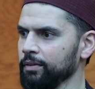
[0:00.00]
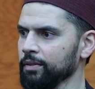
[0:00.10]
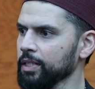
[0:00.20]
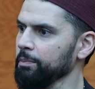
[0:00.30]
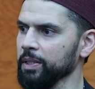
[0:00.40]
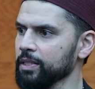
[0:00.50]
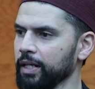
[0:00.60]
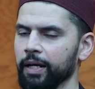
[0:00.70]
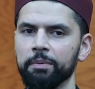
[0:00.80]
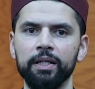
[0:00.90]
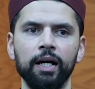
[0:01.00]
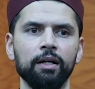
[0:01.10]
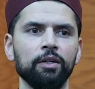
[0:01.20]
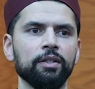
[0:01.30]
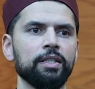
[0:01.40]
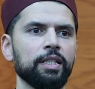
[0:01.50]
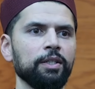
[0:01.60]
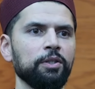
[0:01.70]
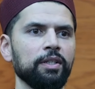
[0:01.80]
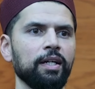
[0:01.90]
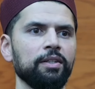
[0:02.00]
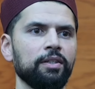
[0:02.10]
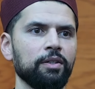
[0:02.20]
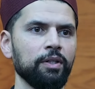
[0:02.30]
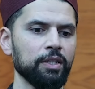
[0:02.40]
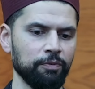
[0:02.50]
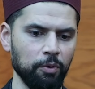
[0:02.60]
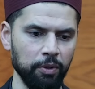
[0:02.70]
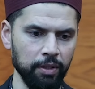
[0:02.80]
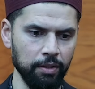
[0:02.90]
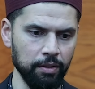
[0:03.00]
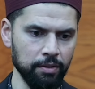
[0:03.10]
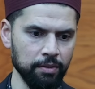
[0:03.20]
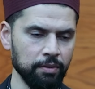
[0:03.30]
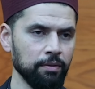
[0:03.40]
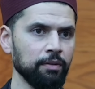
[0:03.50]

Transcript: Something's going to happen. How long did it take you to get your degrees? Four years?